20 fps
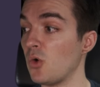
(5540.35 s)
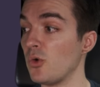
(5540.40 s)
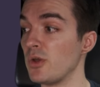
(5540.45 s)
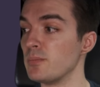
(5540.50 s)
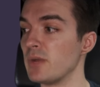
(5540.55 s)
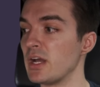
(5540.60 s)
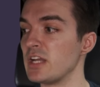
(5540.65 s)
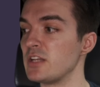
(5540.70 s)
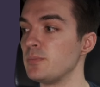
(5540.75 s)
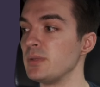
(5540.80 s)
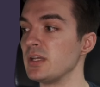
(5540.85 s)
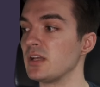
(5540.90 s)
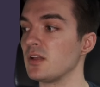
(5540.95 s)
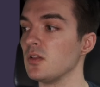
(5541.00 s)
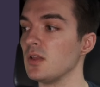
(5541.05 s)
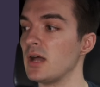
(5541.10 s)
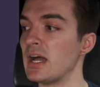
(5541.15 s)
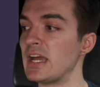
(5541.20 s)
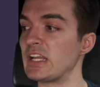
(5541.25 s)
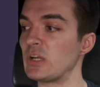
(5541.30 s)
we might be
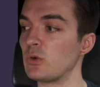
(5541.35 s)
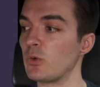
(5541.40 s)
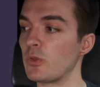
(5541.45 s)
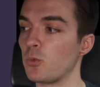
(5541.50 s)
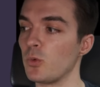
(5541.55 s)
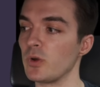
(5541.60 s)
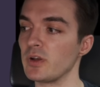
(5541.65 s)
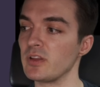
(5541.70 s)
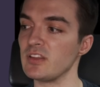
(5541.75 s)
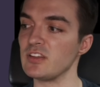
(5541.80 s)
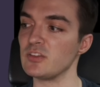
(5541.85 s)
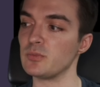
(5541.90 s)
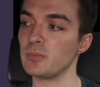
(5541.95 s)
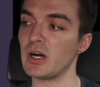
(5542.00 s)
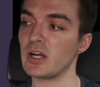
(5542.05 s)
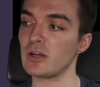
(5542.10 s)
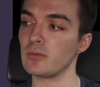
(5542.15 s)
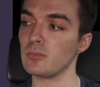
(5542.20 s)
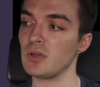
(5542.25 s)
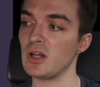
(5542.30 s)
colliding with one of these bottom